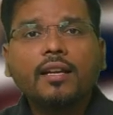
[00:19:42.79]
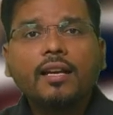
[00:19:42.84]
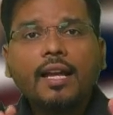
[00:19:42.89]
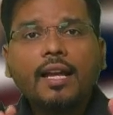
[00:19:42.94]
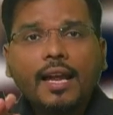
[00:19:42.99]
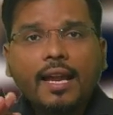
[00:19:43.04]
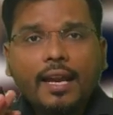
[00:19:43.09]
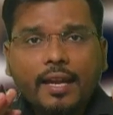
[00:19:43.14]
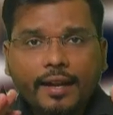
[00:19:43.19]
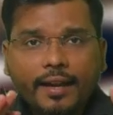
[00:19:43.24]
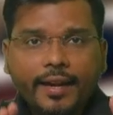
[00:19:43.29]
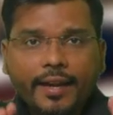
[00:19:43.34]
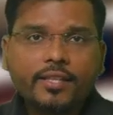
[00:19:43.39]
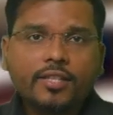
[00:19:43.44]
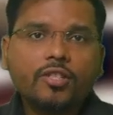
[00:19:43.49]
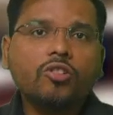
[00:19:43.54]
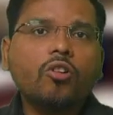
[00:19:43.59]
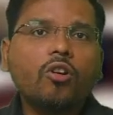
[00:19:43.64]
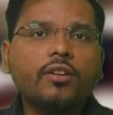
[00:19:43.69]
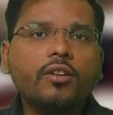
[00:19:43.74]

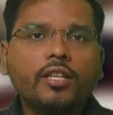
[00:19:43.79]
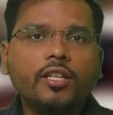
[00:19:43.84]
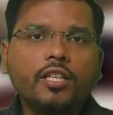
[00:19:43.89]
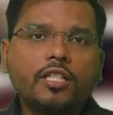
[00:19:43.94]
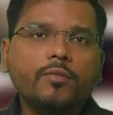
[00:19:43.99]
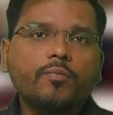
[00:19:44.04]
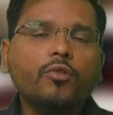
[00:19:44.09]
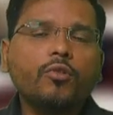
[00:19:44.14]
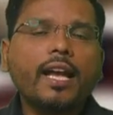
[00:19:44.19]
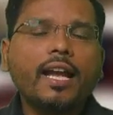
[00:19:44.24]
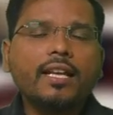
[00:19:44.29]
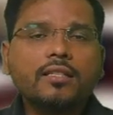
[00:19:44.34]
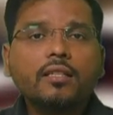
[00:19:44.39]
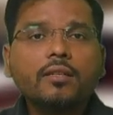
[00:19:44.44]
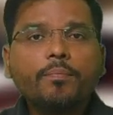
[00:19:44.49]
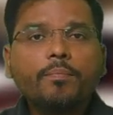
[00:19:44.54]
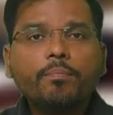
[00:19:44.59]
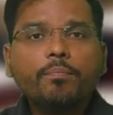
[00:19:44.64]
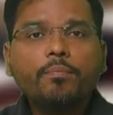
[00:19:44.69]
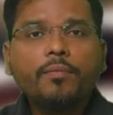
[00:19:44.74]
Lessor in his book
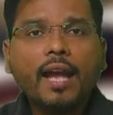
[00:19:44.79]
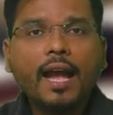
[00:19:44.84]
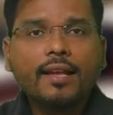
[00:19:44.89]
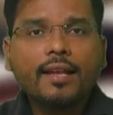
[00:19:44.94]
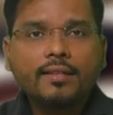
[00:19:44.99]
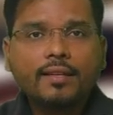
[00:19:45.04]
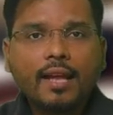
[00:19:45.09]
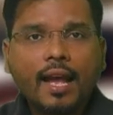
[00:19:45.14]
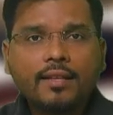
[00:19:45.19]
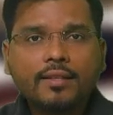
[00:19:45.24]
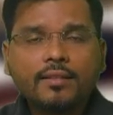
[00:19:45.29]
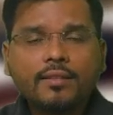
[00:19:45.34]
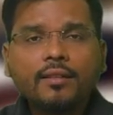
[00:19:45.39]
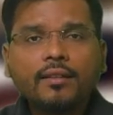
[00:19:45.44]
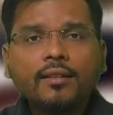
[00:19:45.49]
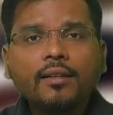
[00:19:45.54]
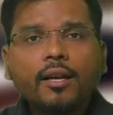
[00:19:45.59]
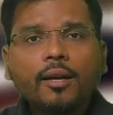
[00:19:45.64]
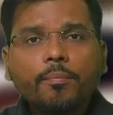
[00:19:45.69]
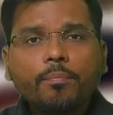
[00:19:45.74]
as a
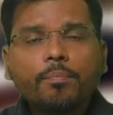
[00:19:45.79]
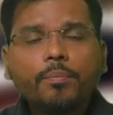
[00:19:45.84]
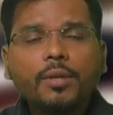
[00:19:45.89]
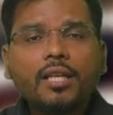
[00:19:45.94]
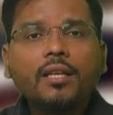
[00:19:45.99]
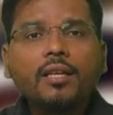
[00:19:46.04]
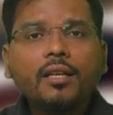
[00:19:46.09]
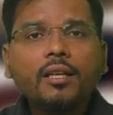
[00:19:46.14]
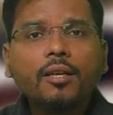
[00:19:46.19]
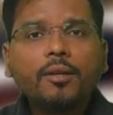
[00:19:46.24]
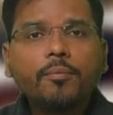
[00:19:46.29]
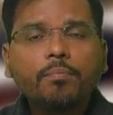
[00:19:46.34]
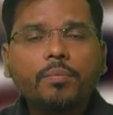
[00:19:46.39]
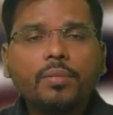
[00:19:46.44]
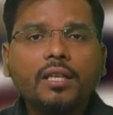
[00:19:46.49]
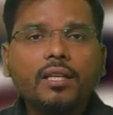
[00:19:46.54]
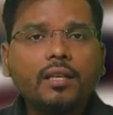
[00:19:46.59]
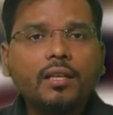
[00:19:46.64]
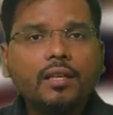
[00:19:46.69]
PPE